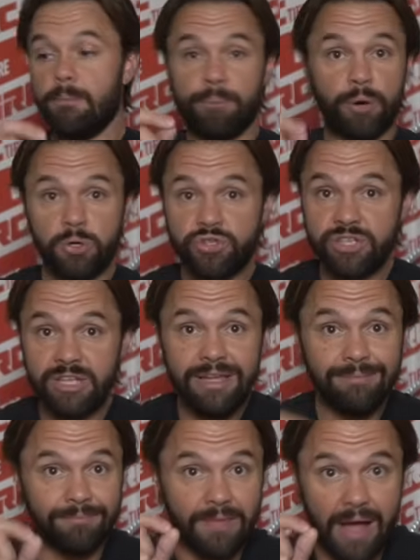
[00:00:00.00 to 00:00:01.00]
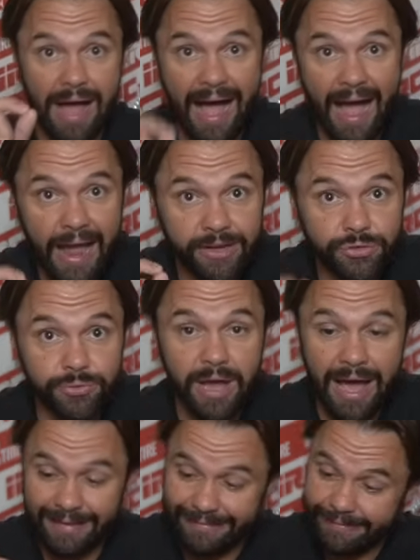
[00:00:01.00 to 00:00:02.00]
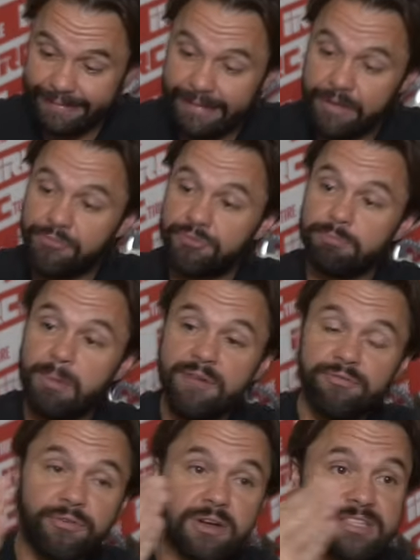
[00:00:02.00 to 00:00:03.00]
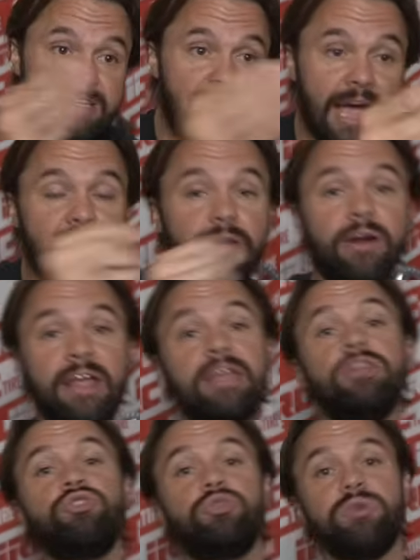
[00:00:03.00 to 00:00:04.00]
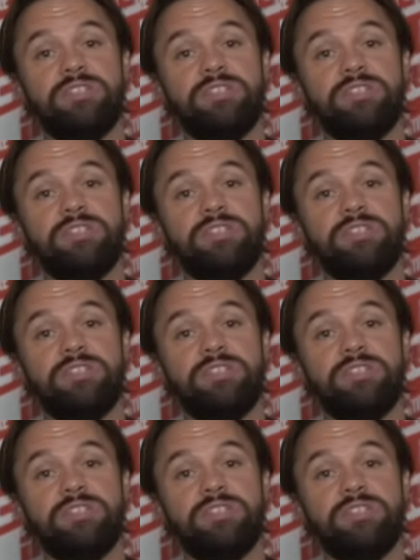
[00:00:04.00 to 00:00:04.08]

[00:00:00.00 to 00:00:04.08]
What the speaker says: Personally, I do not lift my front tire into a